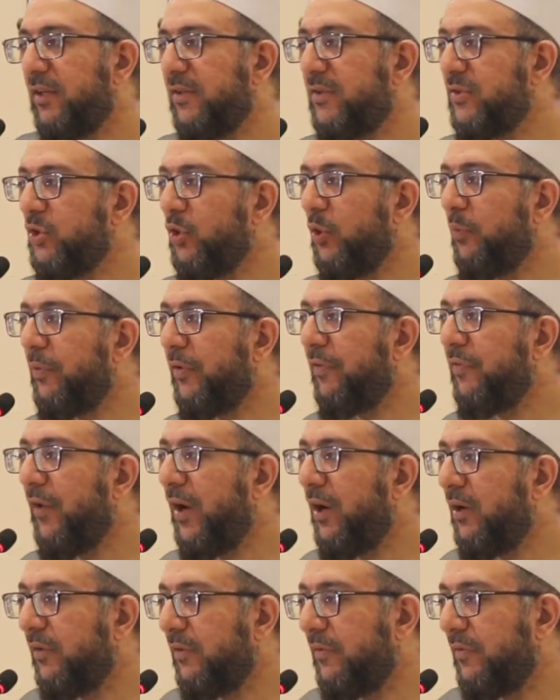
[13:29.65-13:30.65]
is so
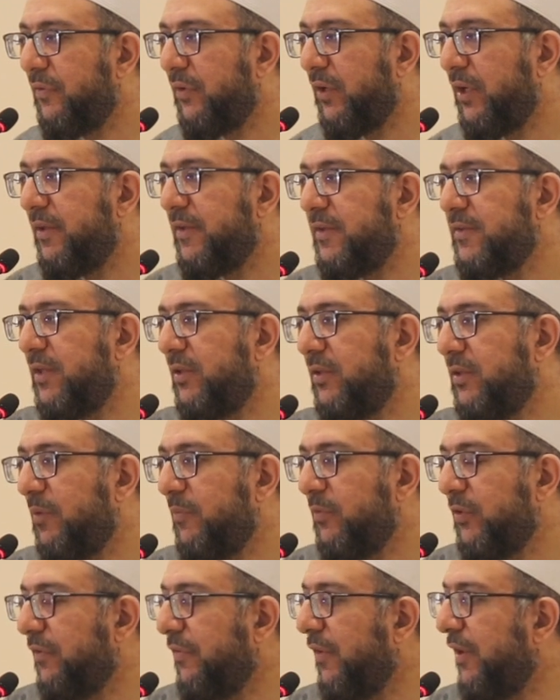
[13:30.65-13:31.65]
profound for us in
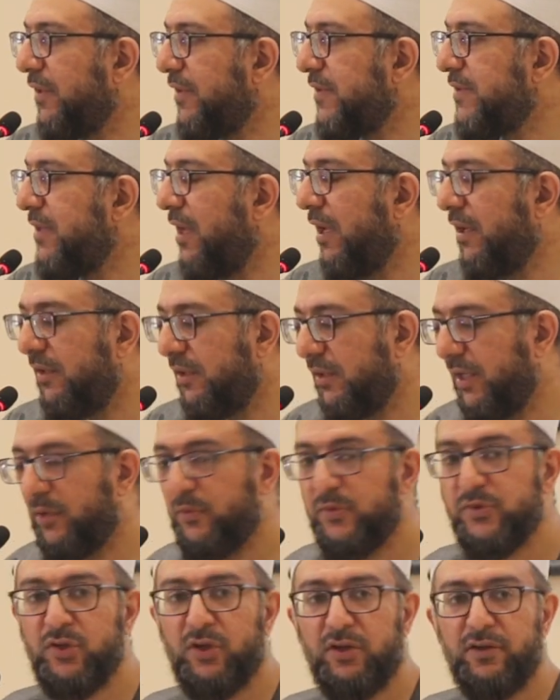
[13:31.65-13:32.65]
terms of understanding
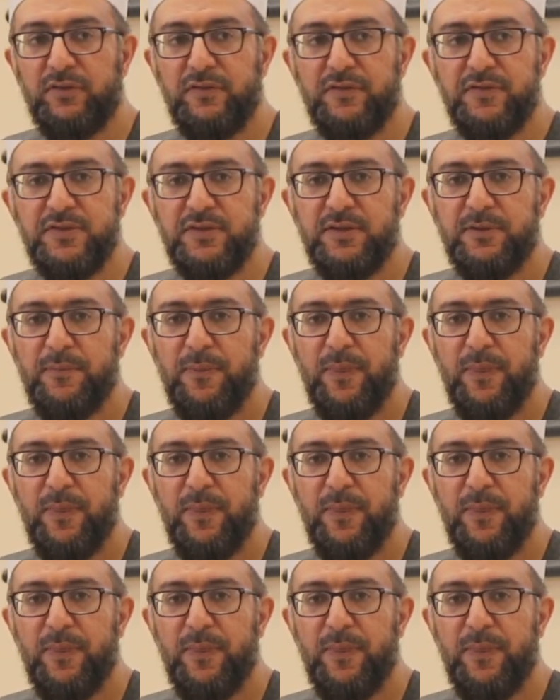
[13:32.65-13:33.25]
ourselves,